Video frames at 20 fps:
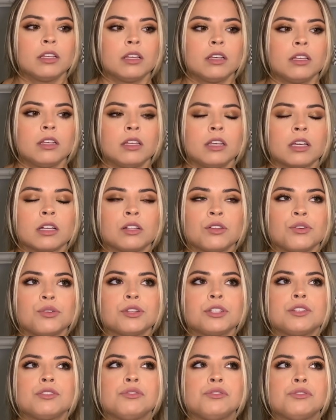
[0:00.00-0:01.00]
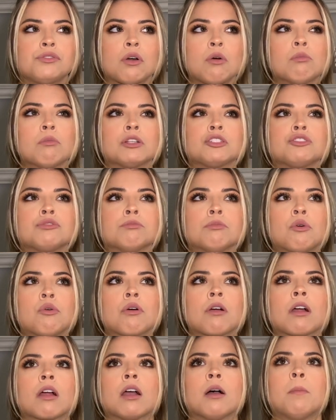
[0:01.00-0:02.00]
included so much
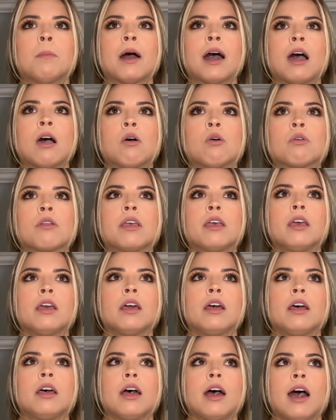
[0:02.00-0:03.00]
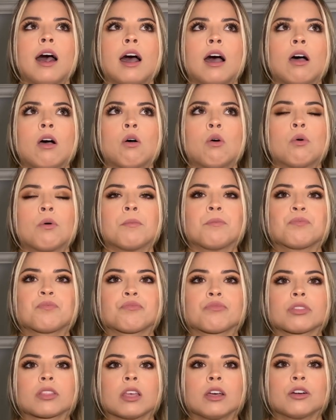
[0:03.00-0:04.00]
more about how
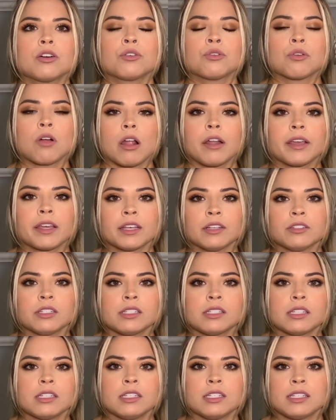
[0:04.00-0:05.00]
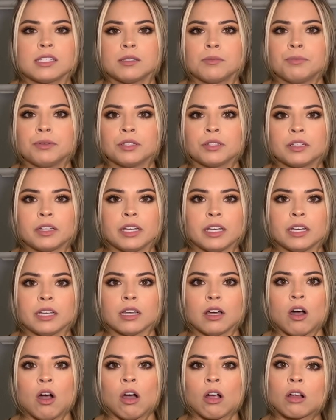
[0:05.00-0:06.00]
chronic illness and disability
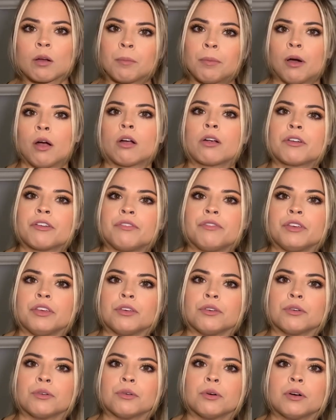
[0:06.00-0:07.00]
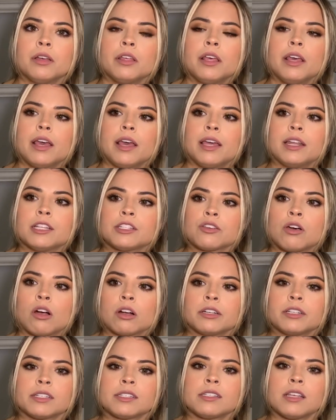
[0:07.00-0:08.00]
are a part of you, and it's hard
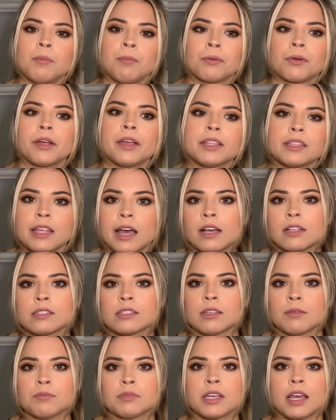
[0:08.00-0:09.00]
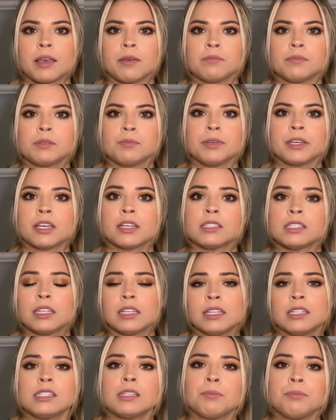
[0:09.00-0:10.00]
to separate that sometimes because it
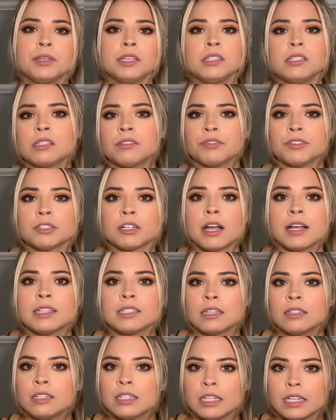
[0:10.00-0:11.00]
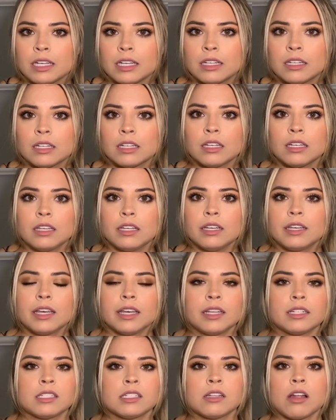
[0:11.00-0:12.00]
is a piece of your identity.
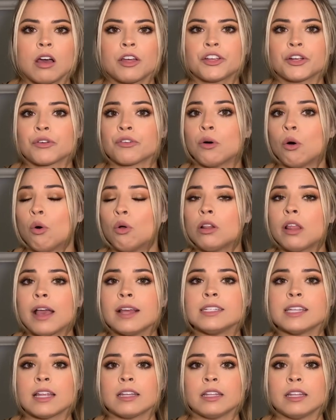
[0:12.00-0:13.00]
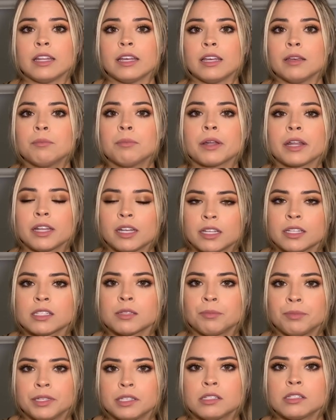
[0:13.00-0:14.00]
It's not your whole identity, but it is a
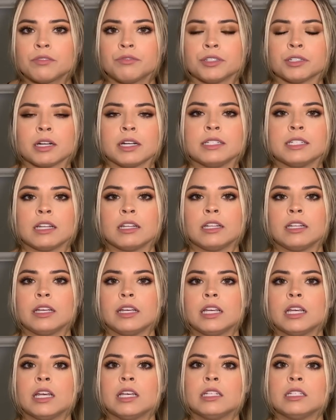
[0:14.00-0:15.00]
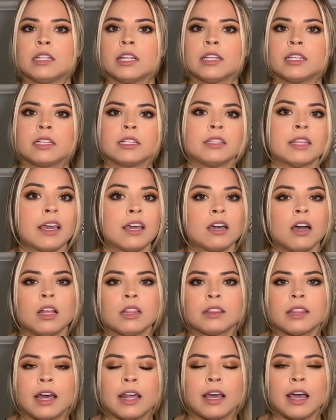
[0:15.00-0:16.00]
piece of your identity. And they cut
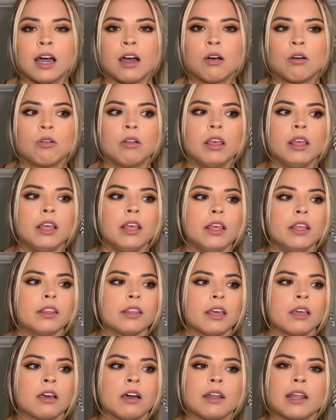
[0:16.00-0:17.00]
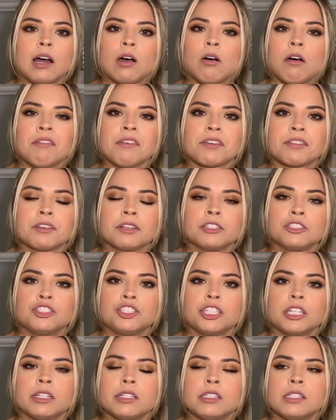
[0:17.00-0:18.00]
that out. They cut out other things she
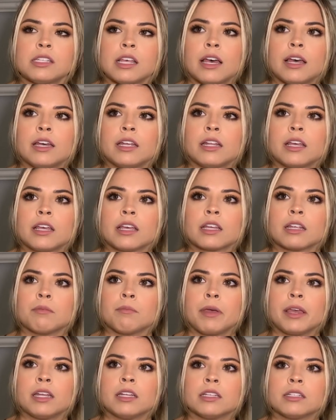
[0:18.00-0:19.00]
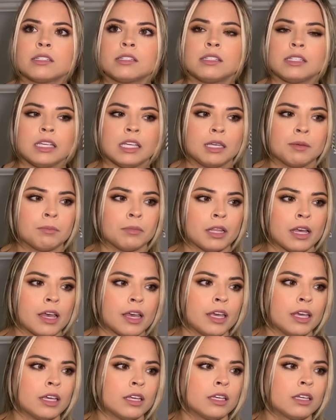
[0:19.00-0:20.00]
had said and made it seem
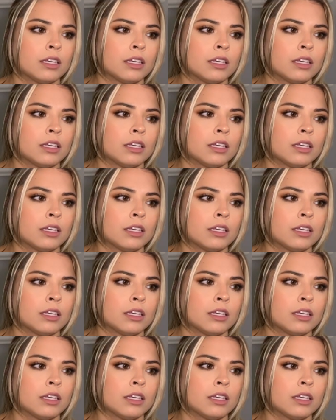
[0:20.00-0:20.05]
like,